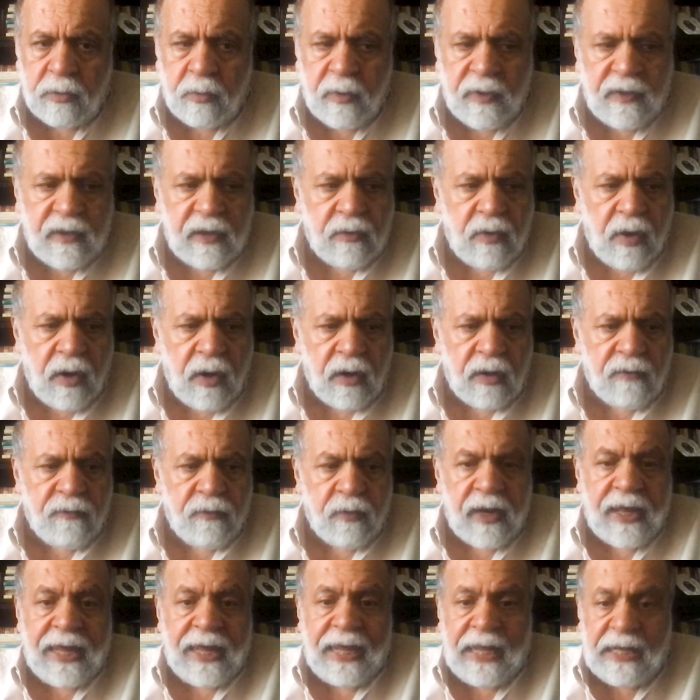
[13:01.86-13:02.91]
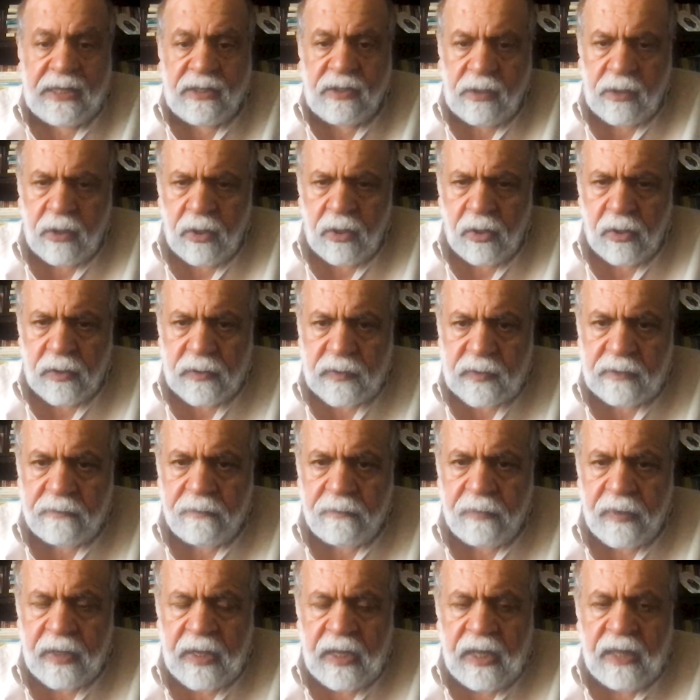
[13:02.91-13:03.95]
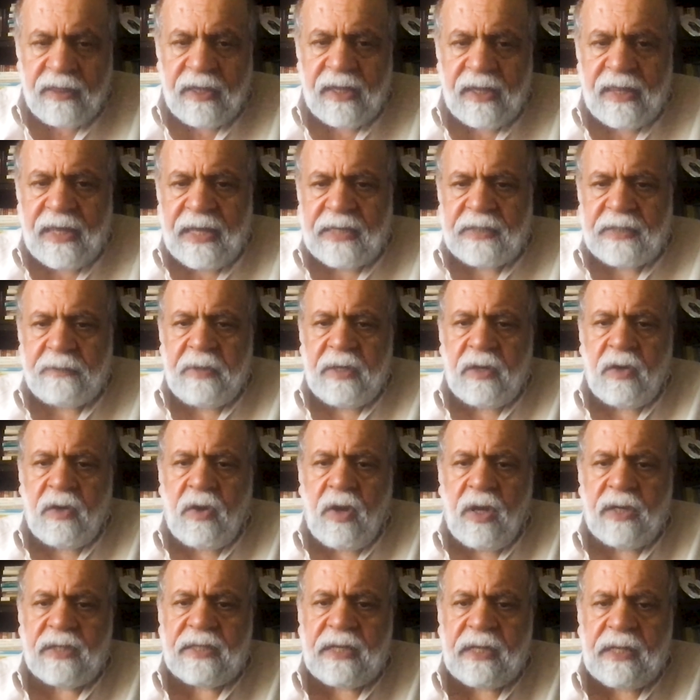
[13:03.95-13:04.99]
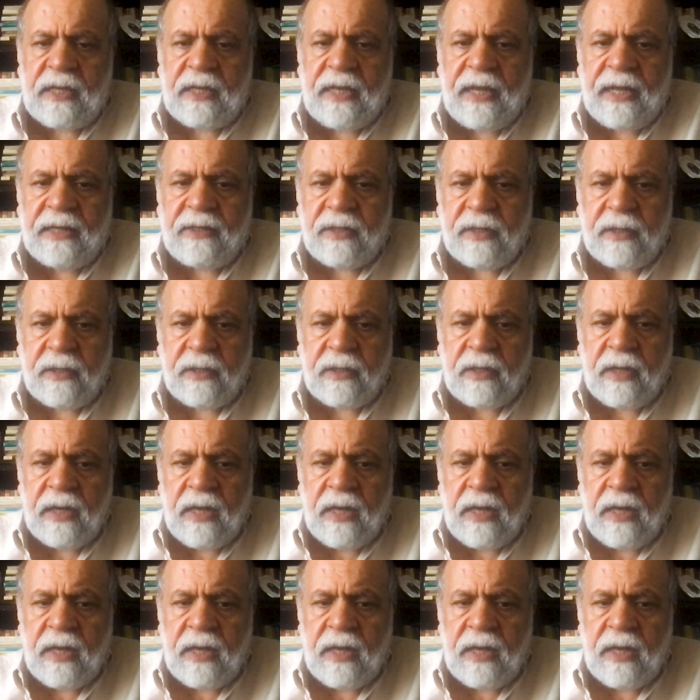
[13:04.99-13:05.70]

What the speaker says: with Iraq for 8 years, that has been constantly under